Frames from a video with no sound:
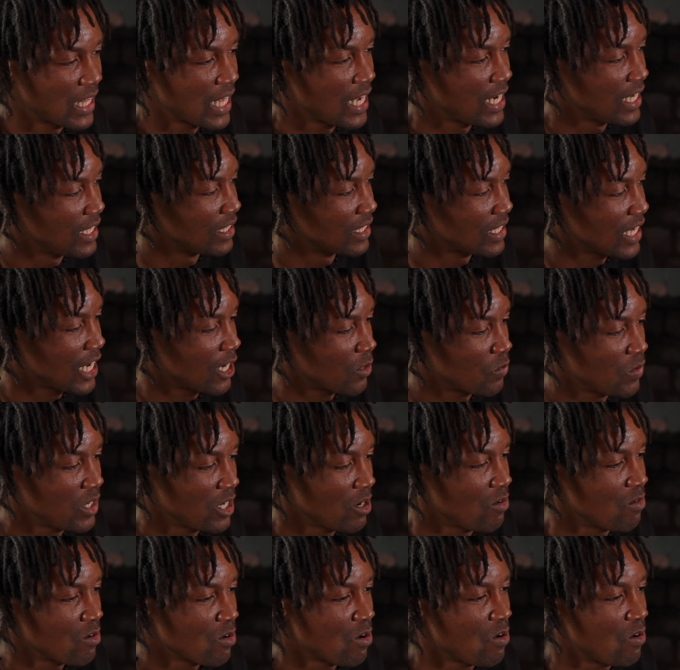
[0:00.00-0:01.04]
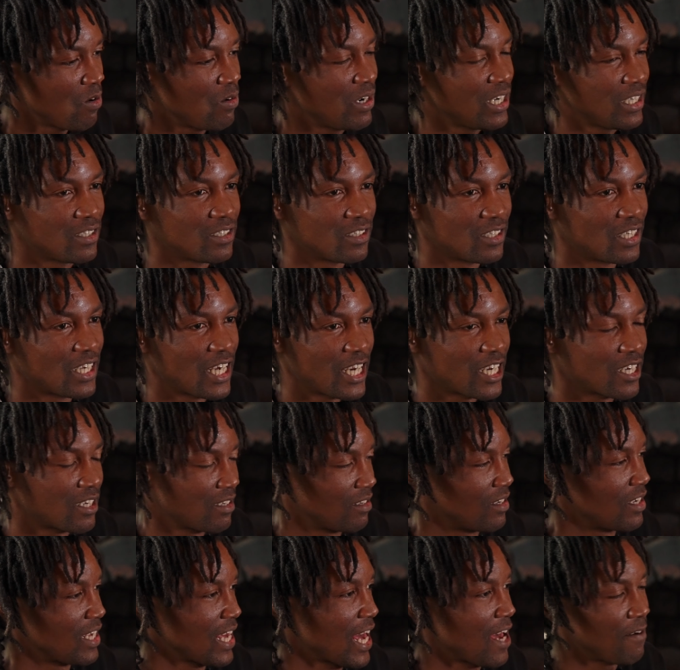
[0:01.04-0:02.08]
then it's like, we don't always like
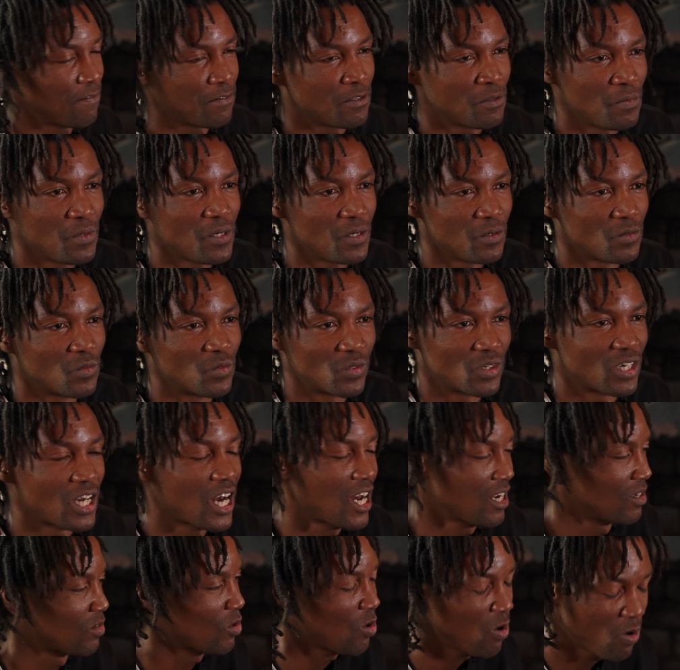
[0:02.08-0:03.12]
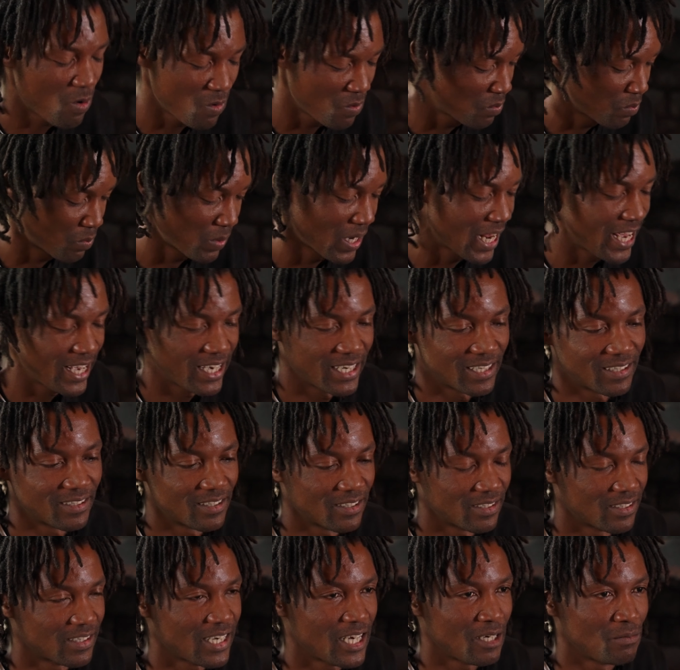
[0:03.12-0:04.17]
have to be, we can't all play at
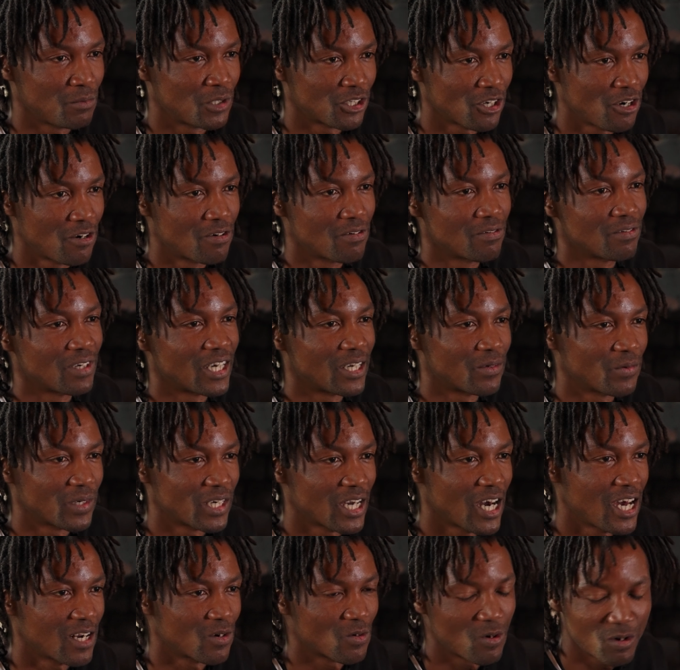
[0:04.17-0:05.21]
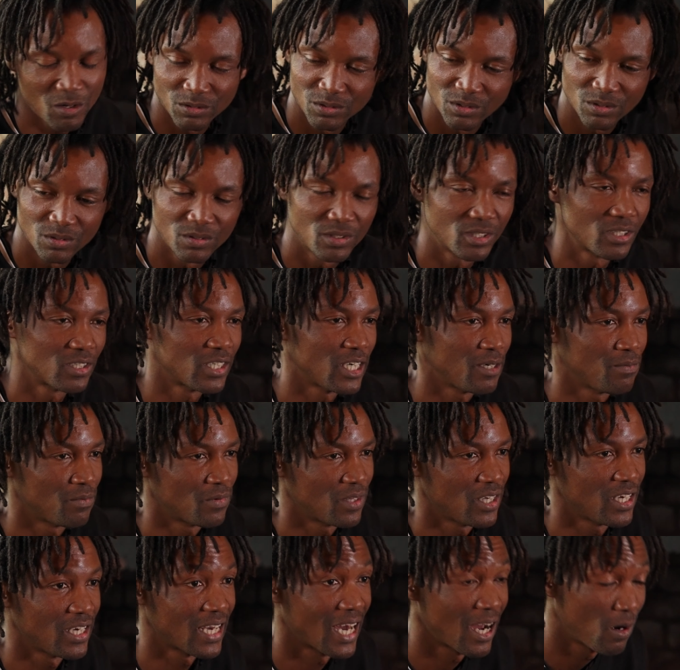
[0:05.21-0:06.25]
the same show. Like, we can't all do the same
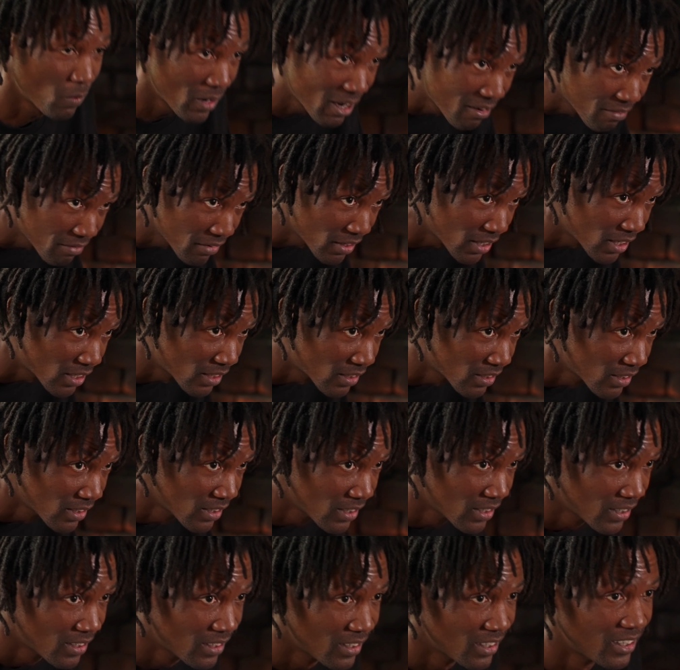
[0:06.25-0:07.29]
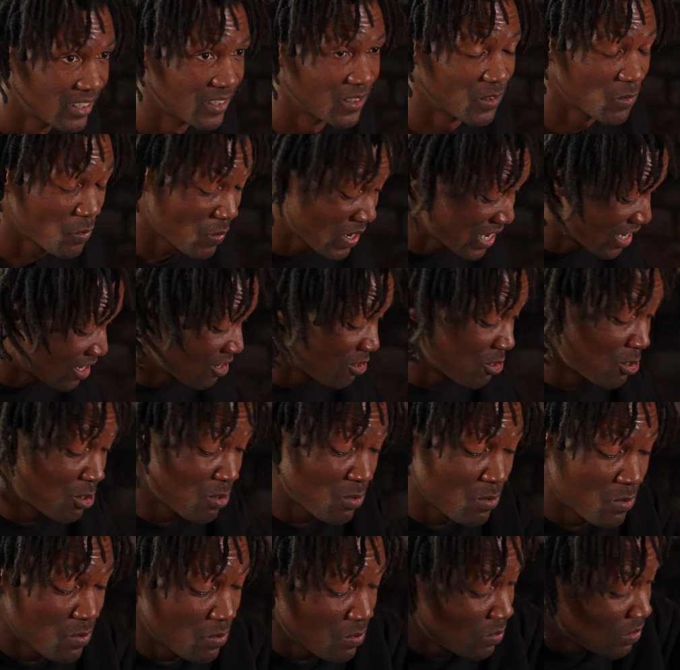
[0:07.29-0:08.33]
thing. However, we can
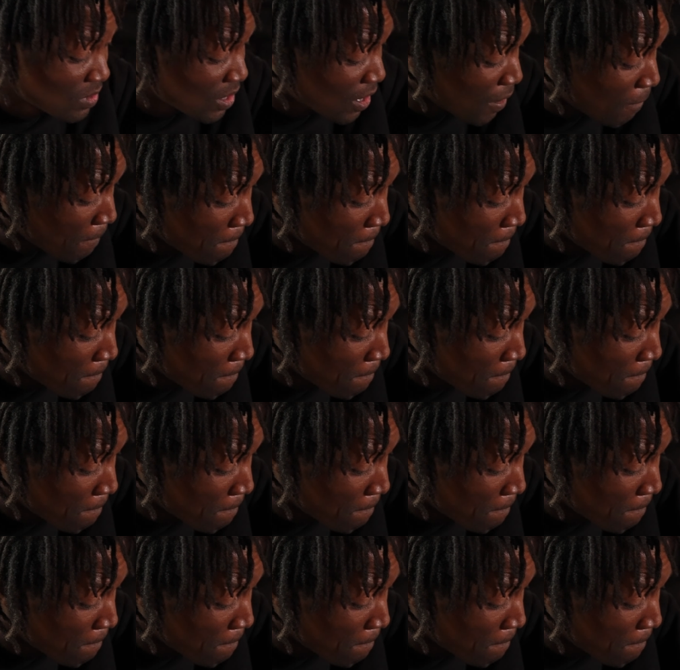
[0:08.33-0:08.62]
do a